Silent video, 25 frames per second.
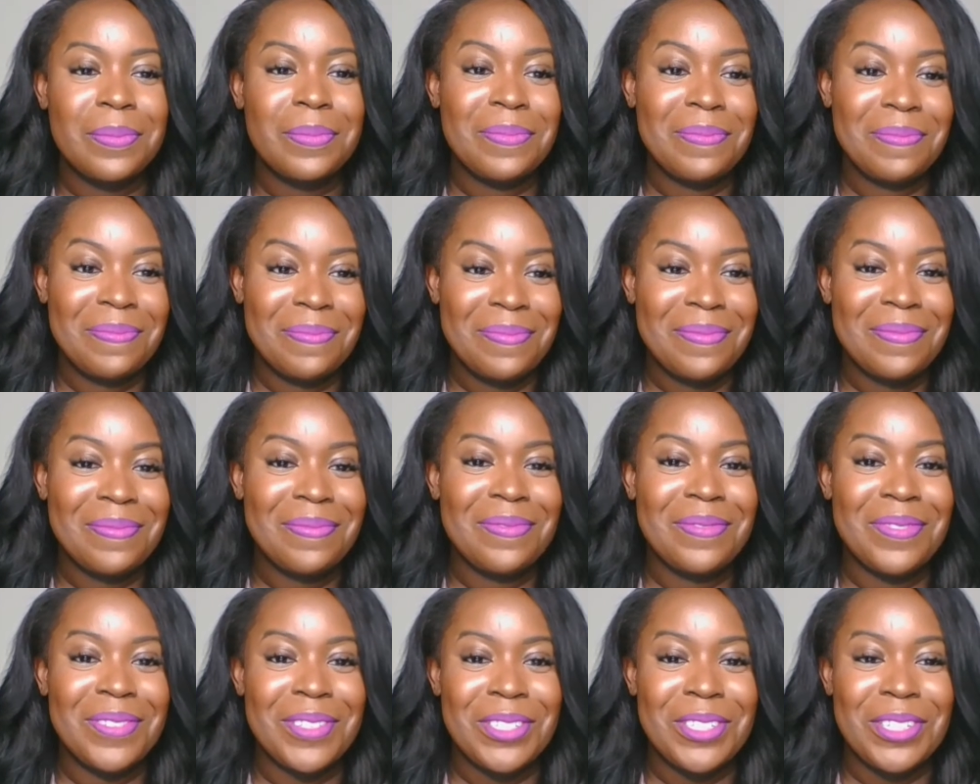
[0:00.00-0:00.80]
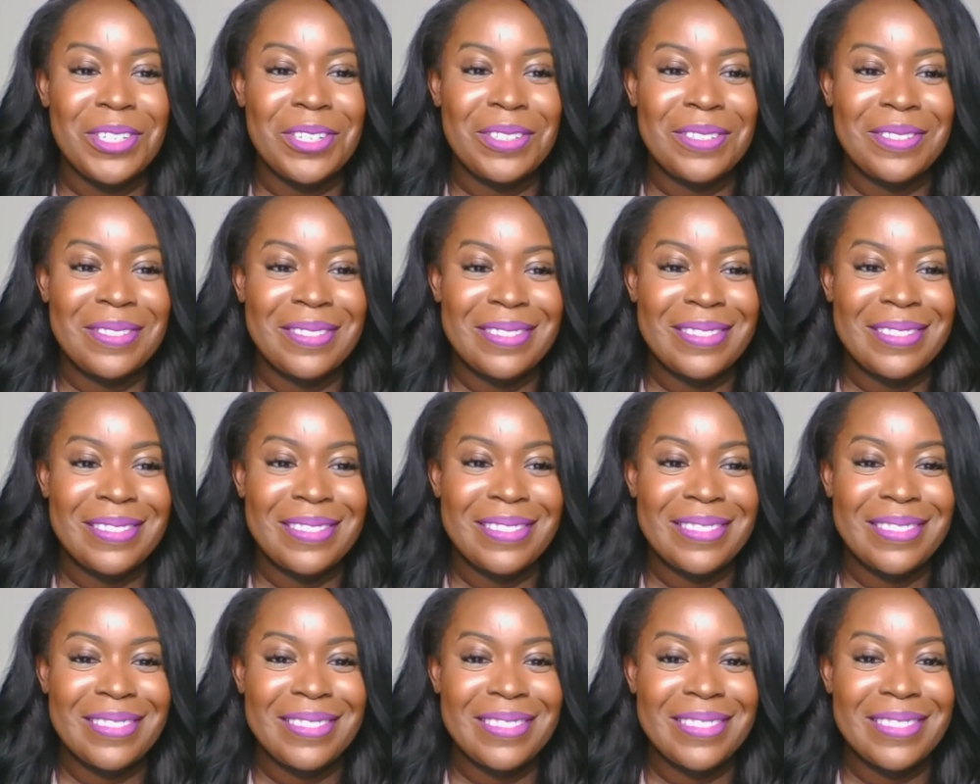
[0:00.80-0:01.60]

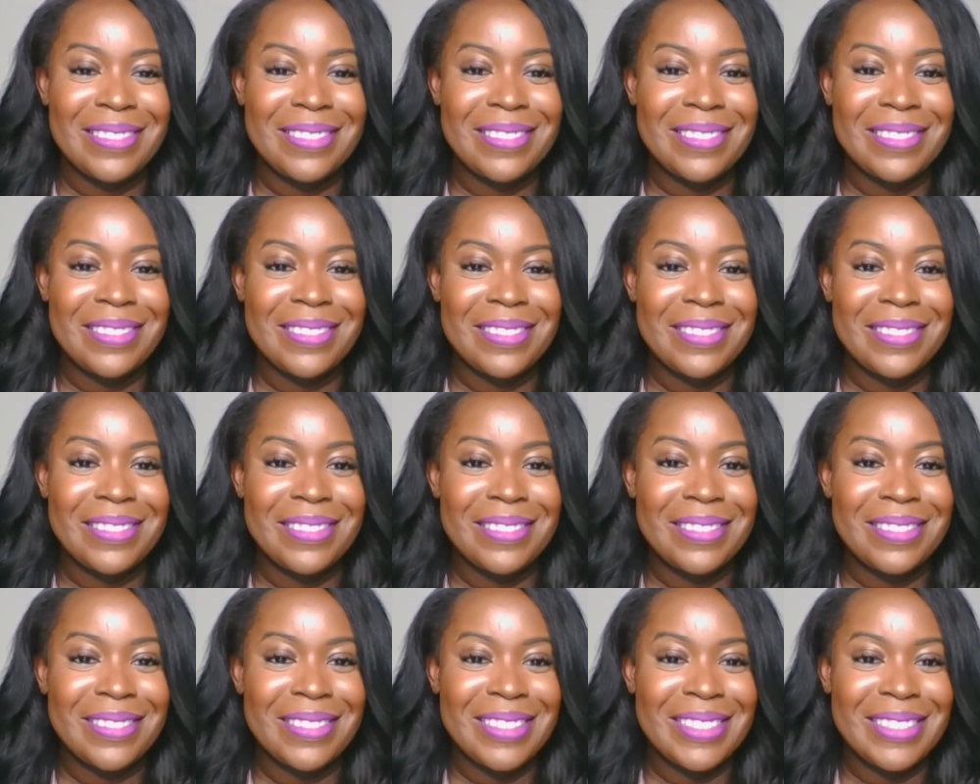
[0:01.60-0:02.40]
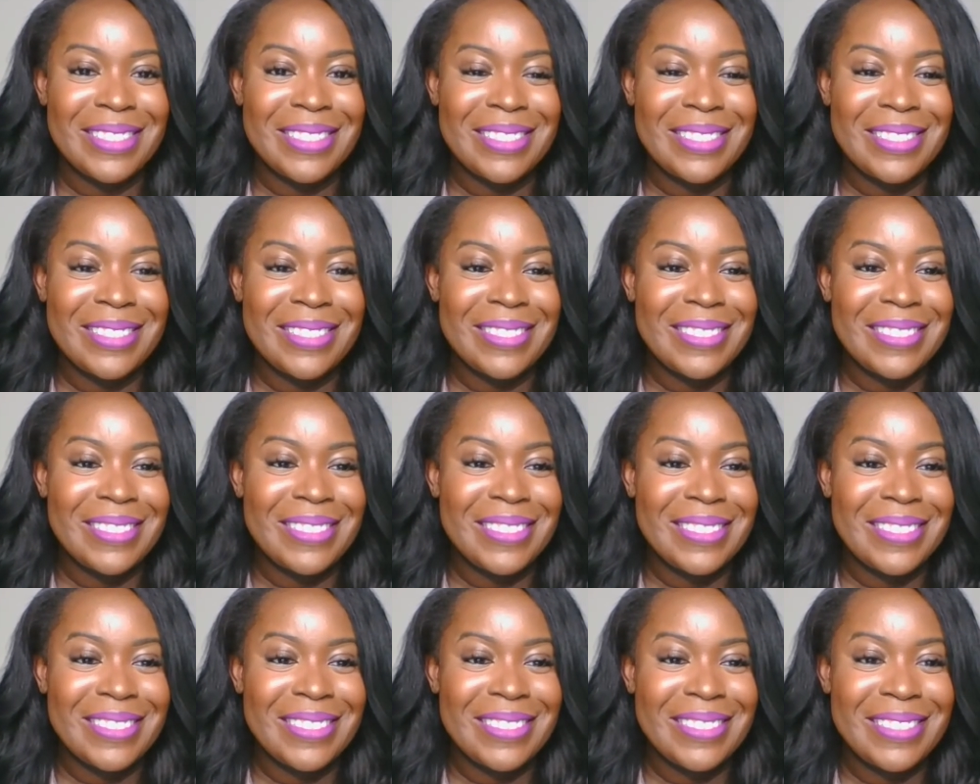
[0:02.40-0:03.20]

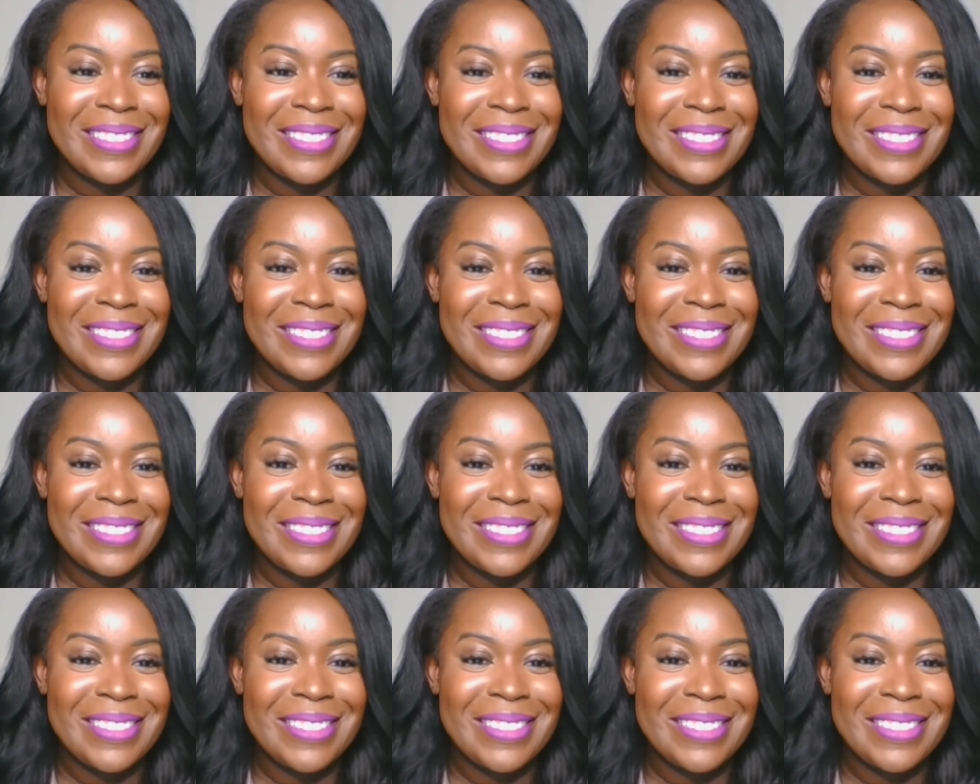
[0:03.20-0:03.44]
(silent)